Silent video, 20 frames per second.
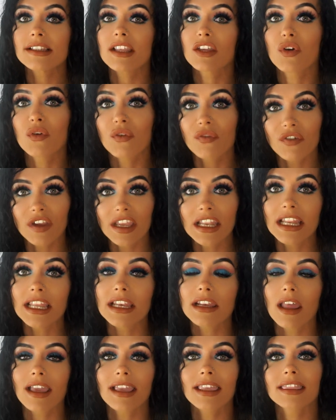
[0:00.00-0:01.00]
that you're
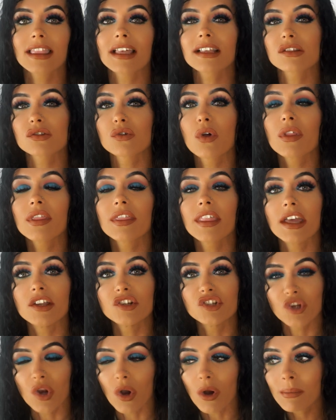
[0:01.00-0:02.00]
feeling. Like, that's not their
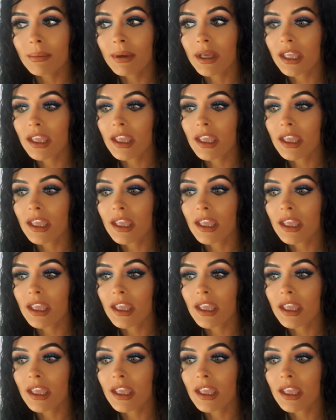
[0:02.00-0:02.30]
job.